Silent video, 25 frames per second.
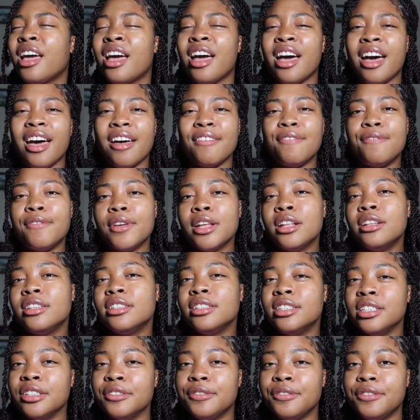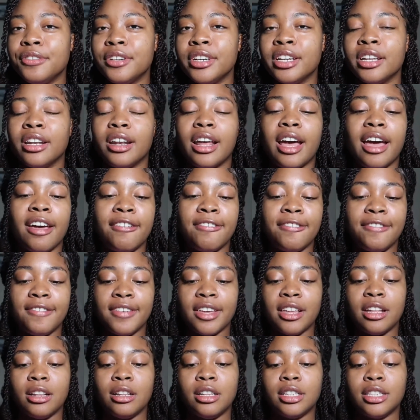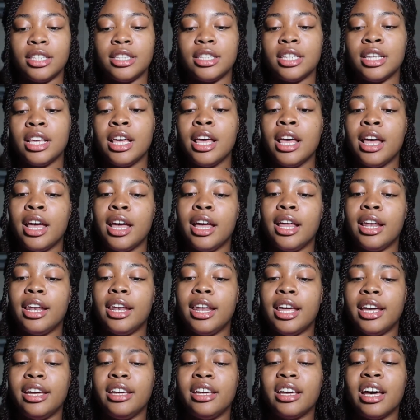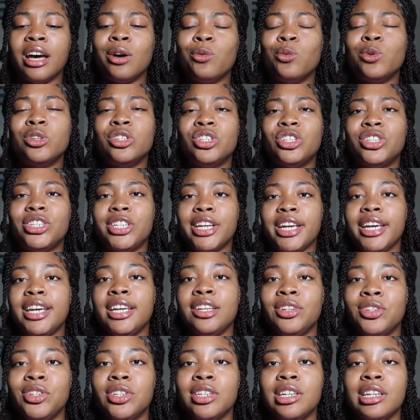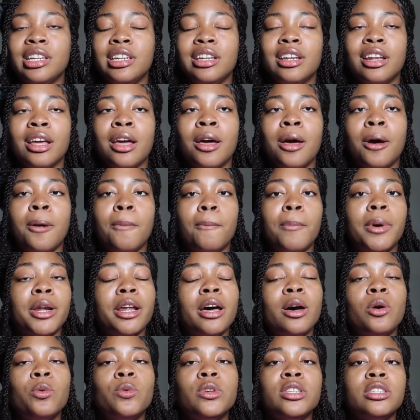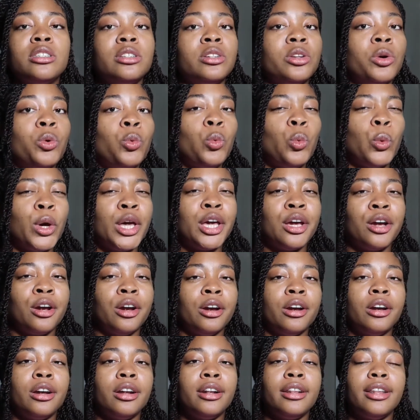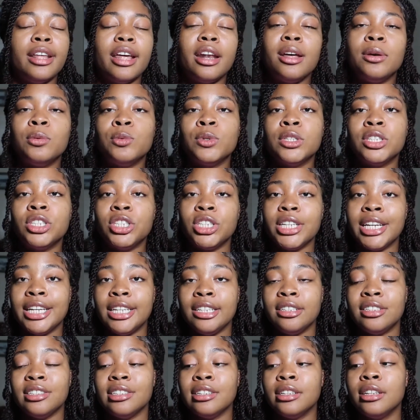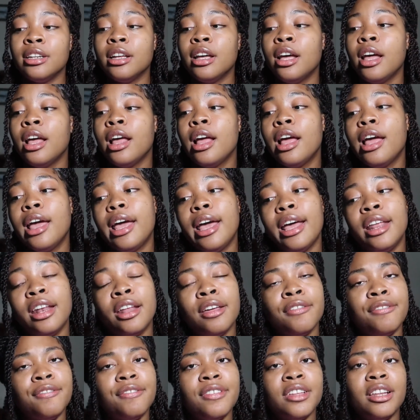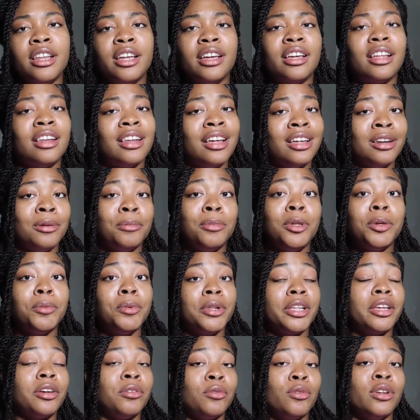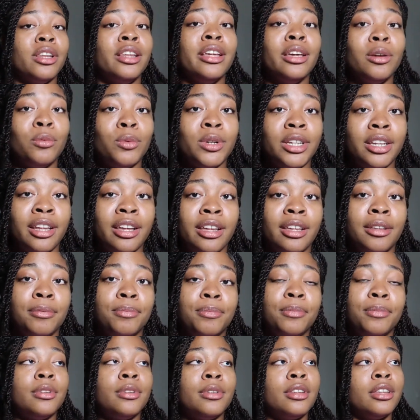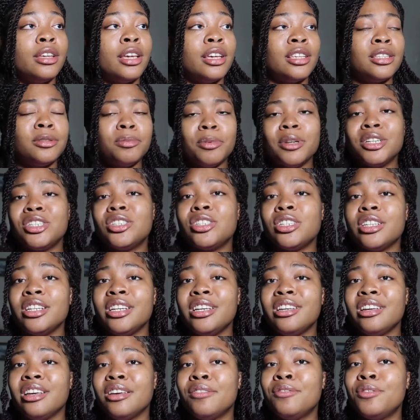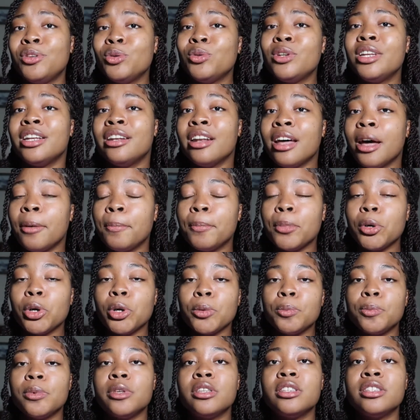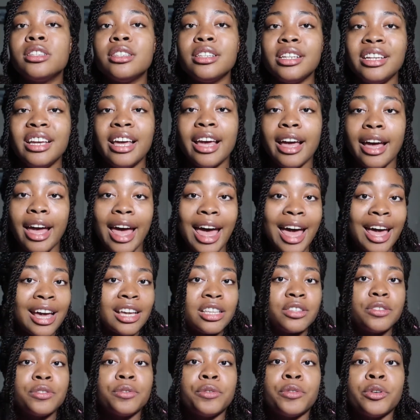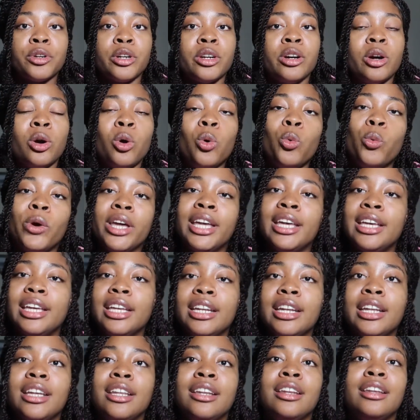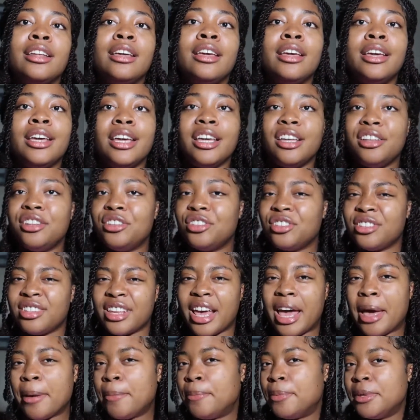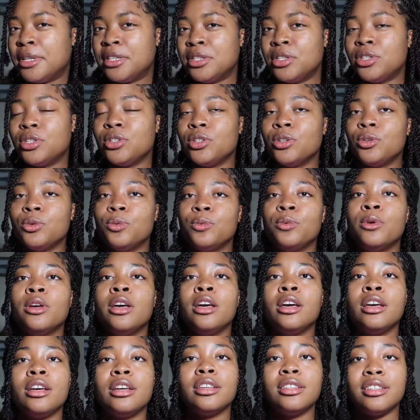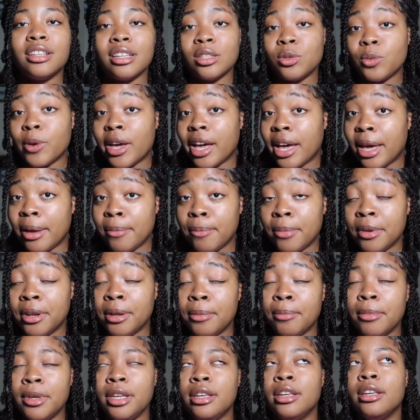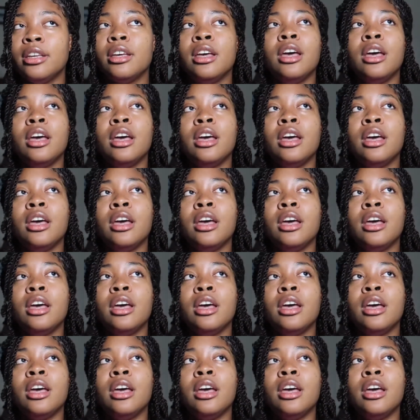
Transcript: I felt different. I felt like I was changing, but I wasn't aware that I was changing. And I feel like a lot of people can relate with that, especially if you did not purposely ask for awakening. It just happened to you, because that's what happened to me.